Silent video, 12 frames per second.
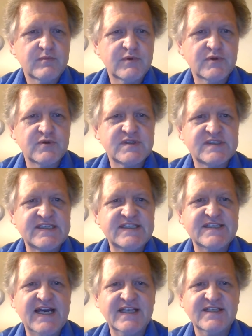
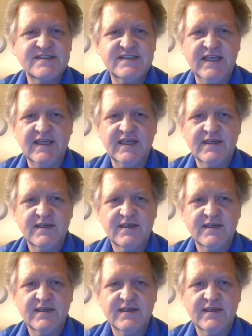Plusisaste.